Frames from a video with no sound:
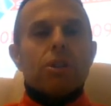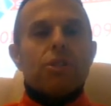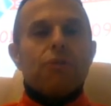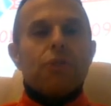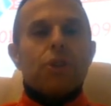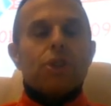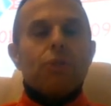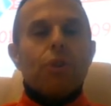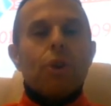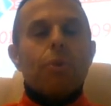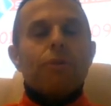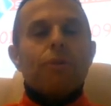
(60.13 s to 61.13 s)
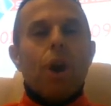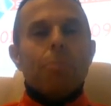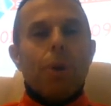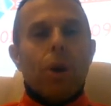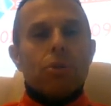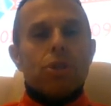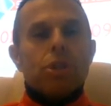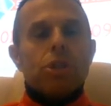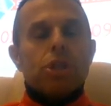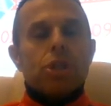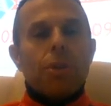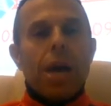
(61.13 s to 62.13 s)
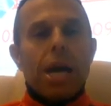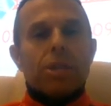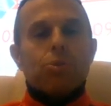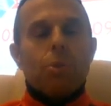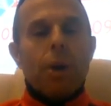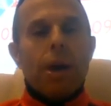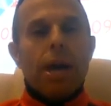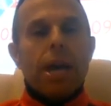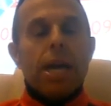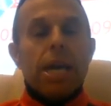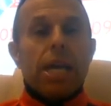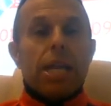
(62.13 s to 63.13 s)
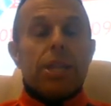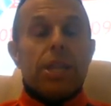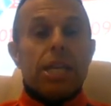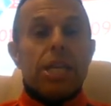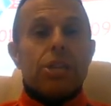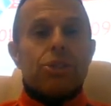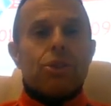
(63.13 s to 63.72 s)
first of all, we've got bonded. So that's where the